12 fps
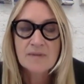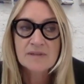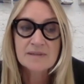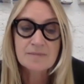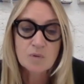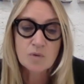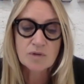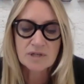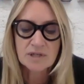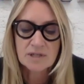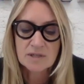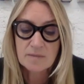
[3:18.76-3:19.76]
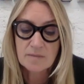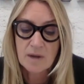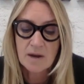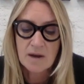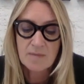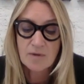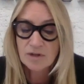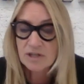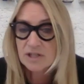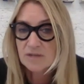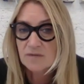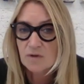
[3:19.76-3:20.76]
important project
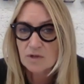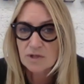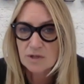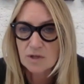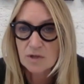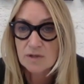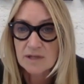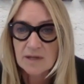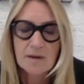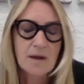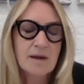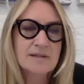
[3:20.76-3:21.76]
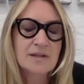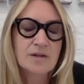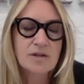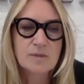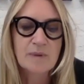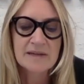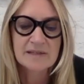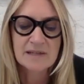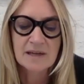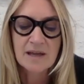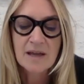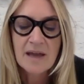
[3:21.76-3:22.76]
of not using single-use plastic.